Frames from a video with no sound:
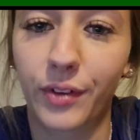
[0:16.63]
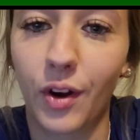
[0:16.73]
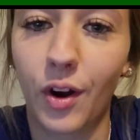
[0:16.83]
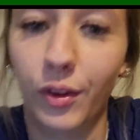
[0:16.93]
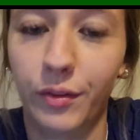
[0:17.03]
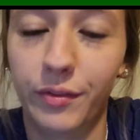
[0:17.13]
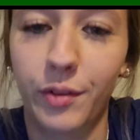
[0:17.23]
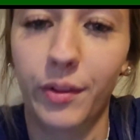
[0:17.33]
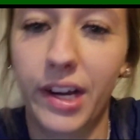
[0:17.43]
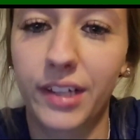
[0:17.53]
all of you
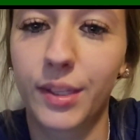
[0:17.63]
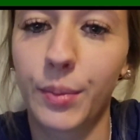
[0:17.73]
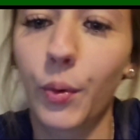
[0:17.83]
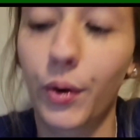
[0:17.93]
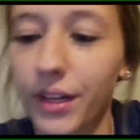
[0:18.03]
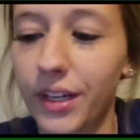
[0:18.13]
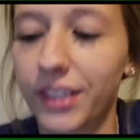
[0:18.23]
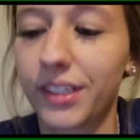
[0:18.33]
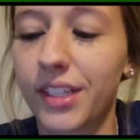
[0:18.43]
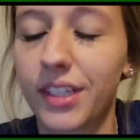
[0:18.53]
that supported
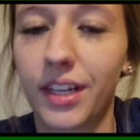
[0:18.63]
us,